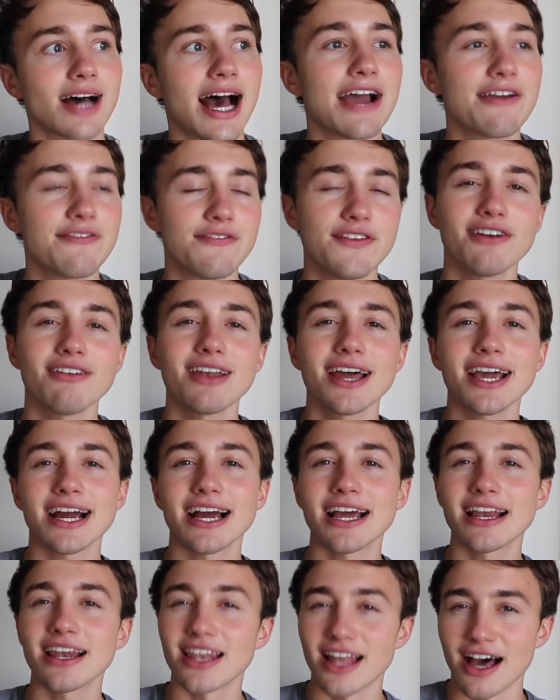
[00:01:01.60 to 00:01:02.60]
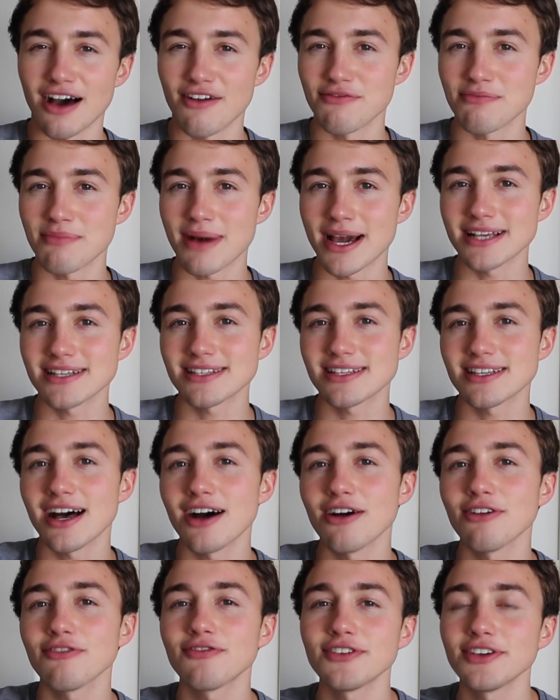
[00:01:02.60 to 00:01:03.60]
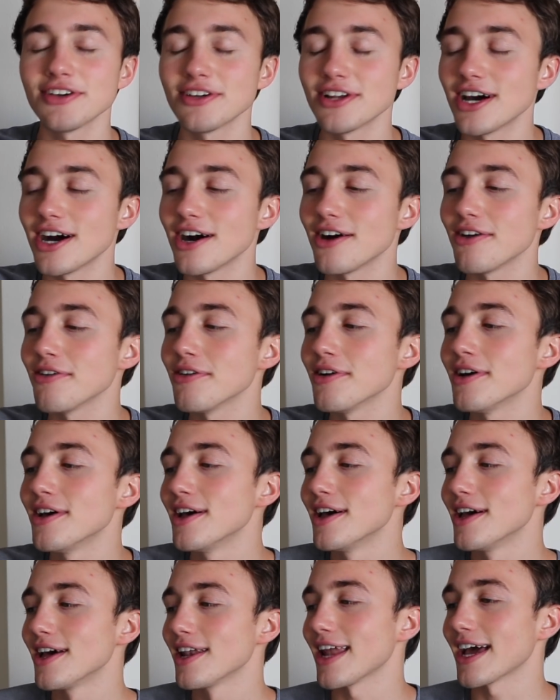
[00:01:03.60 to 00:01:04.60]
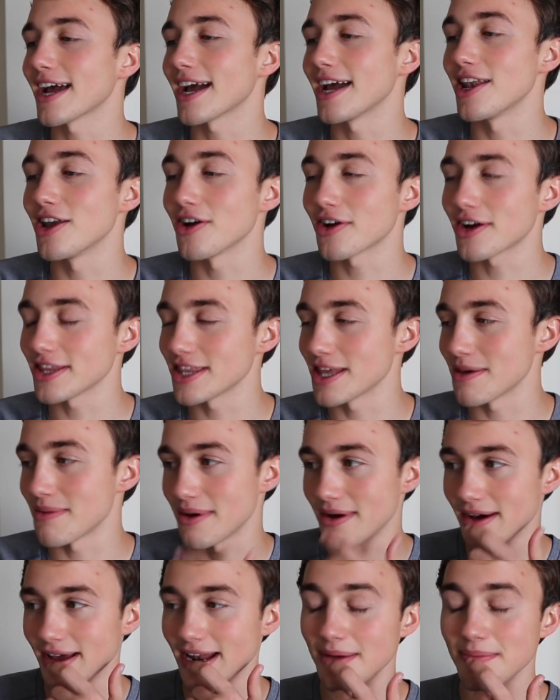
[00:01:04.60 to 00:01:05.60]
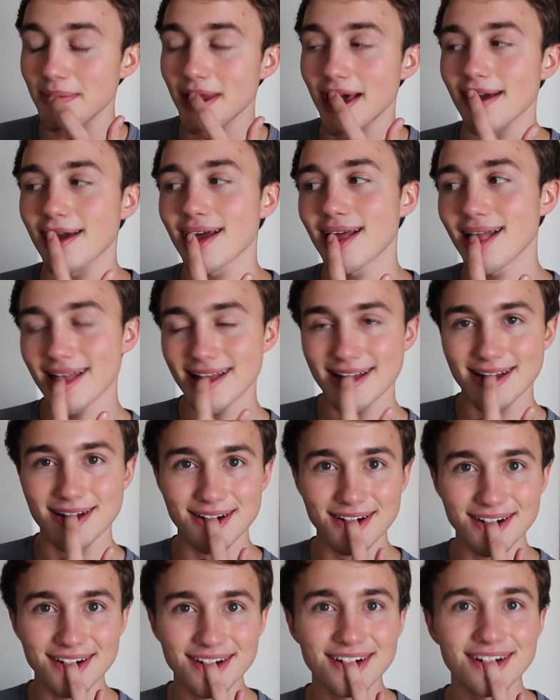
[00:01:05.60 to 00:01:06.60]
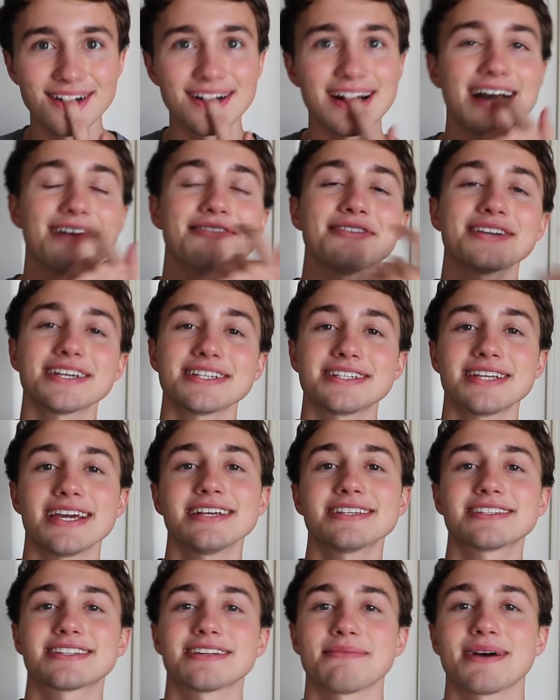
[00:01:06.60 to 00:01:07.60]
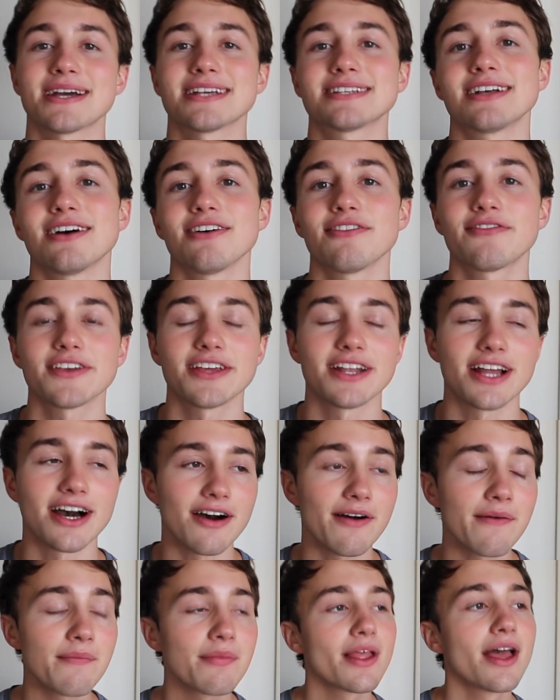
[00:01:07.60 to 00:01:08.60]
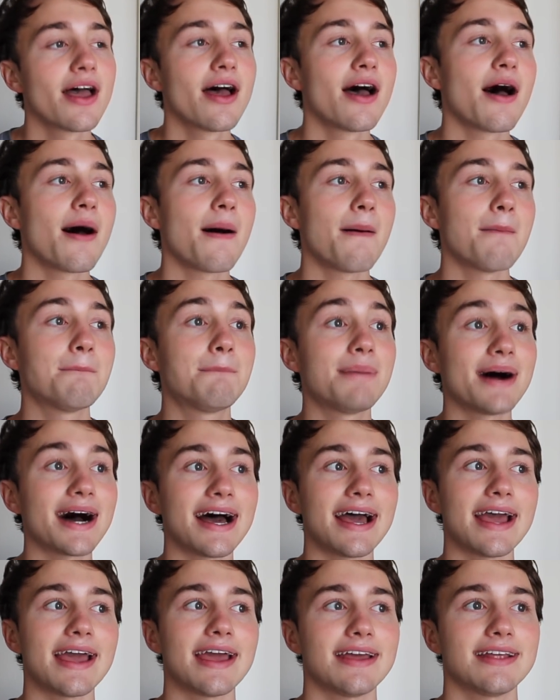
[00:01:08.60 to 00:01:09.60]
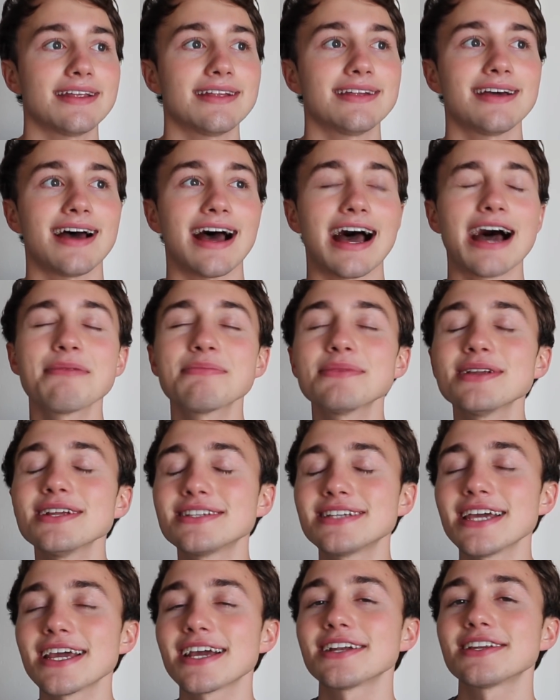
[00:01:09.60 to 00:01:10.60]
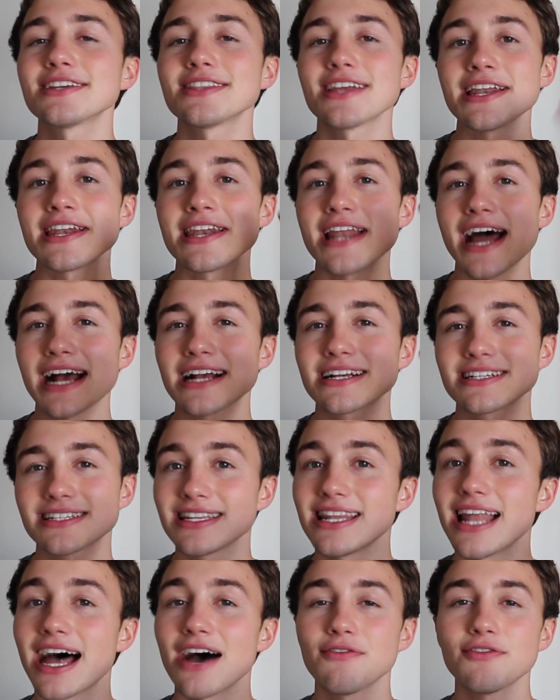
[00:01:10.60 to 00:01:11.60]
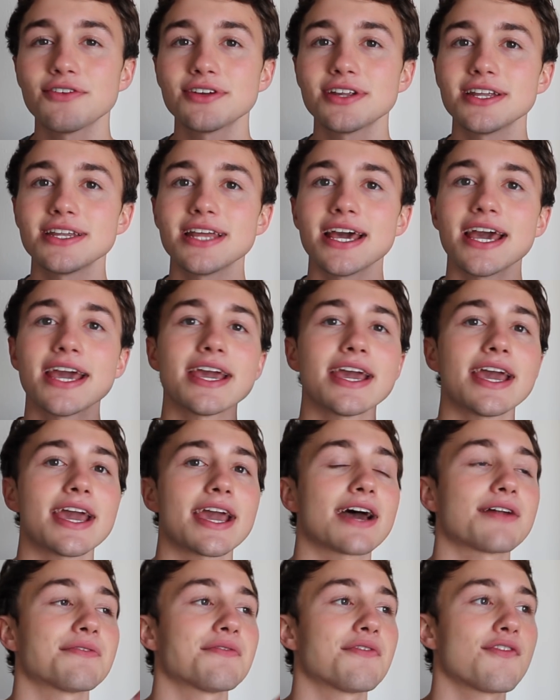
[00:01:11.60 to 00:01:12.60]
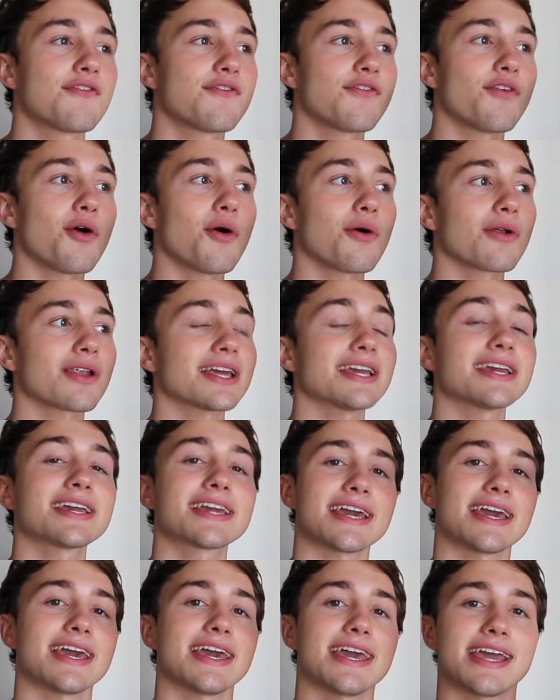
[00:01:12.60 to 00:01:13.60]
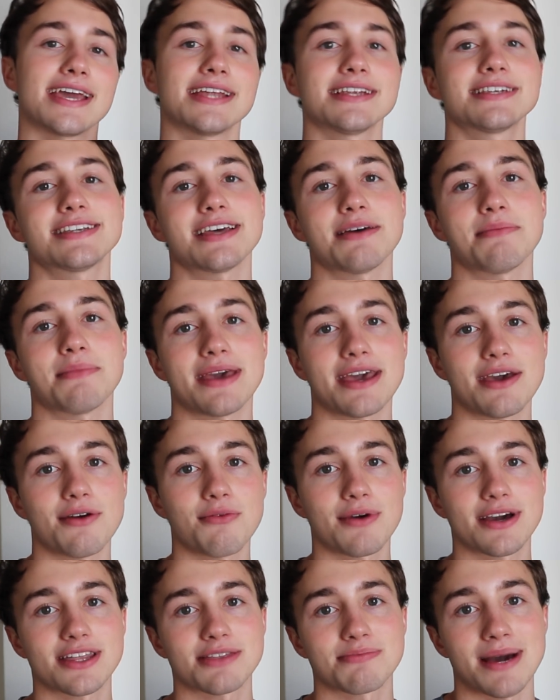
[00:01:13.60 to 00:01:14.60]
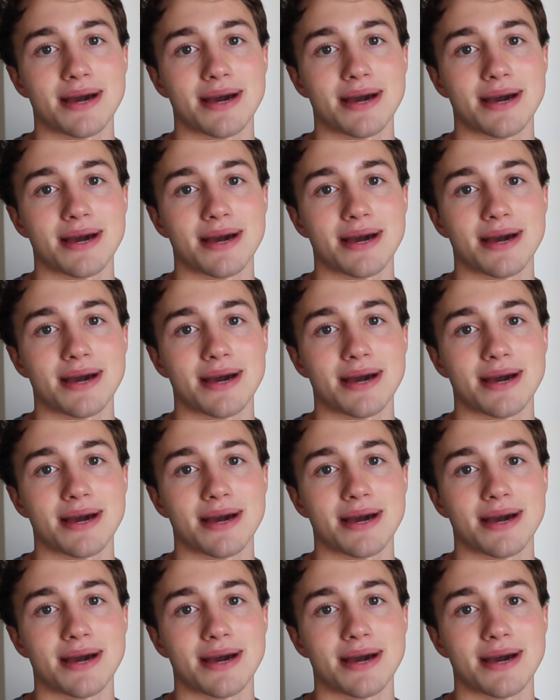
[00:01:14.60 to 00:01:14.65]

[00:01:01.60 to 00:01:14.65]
I feel like I love myself, you know? Like I look in the mirror and I'm like, ugh, I want a taste of myself, you know? But I'm gonna take it to the next level today and fully get intimate with